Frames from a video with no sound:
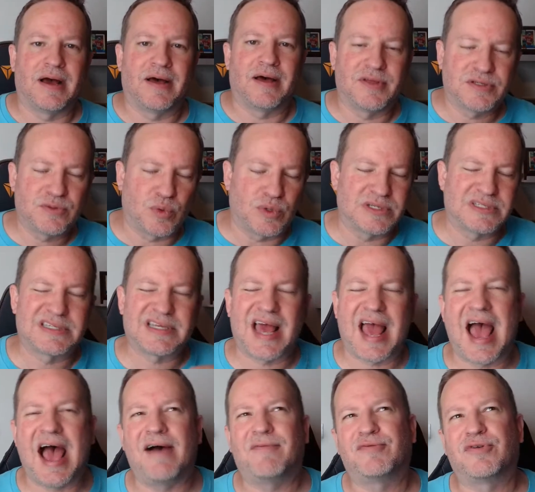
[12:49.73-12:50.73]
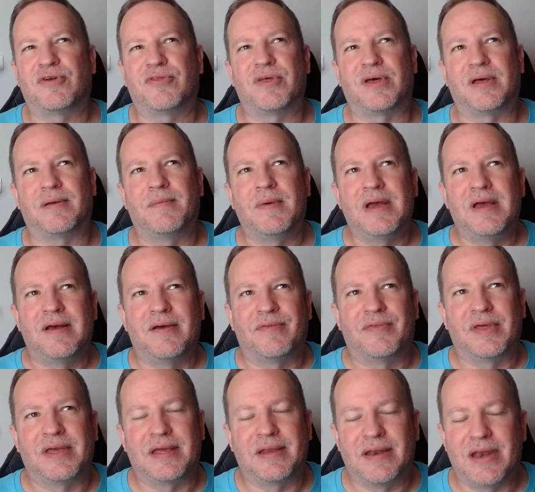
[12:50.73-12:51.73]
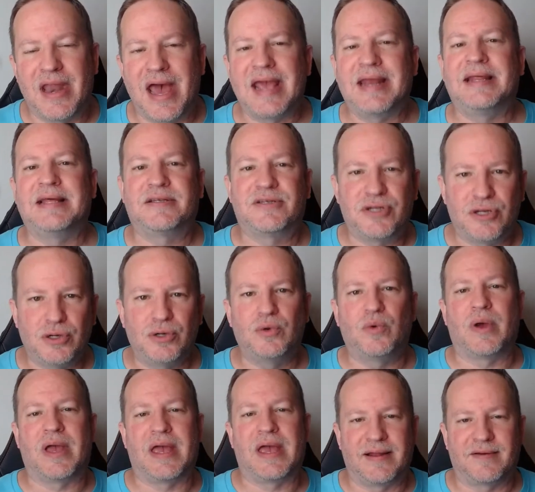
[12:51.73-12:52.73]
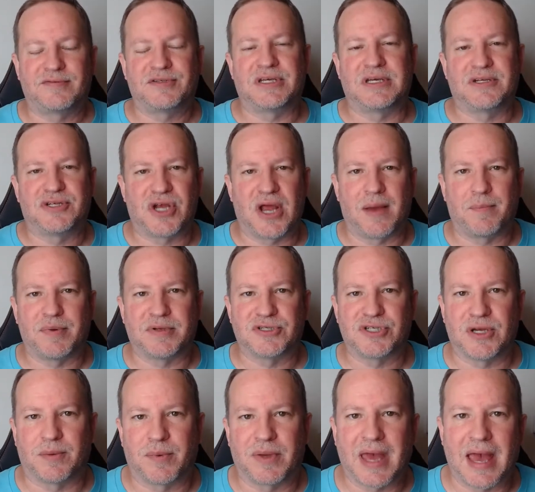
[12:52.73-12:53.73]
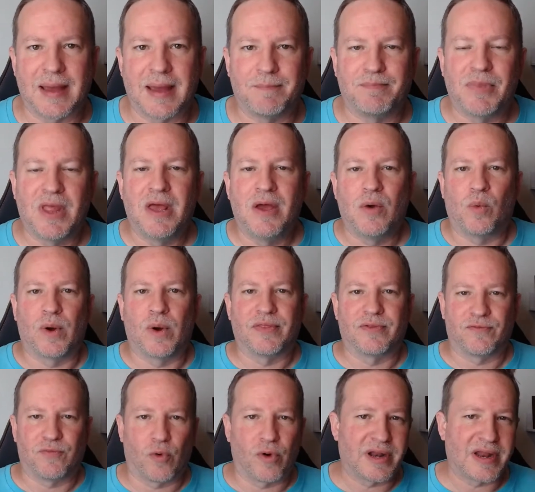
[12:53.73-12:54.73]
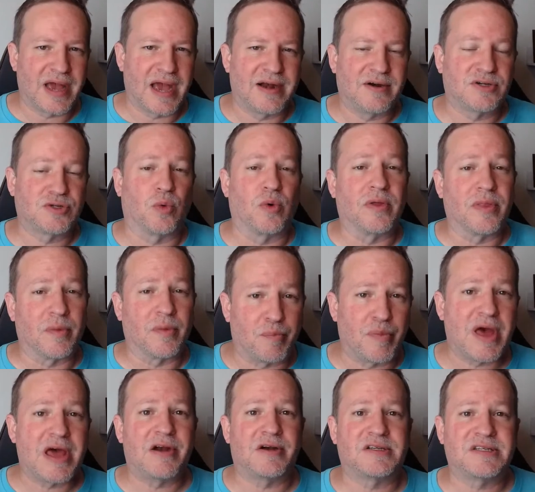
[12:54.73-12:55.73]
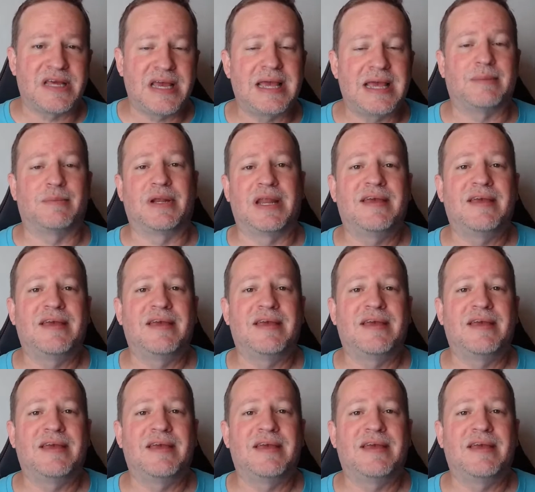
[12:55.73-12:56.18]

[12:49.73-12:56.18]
this was after the 92 NFC Championship game, when the 49ers were the better team.